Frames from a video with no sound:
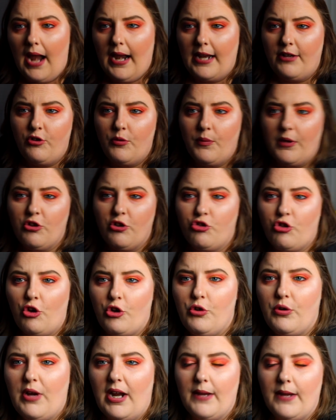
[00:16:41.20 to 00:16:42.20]
And I do want to show
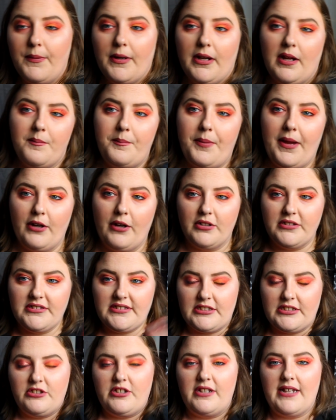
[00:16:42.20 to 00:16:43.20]
you kind of a
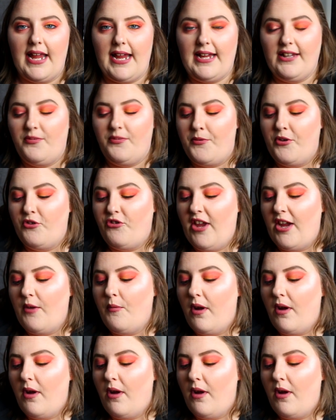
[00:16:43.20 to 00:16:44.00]
comparison to the Ace Beauté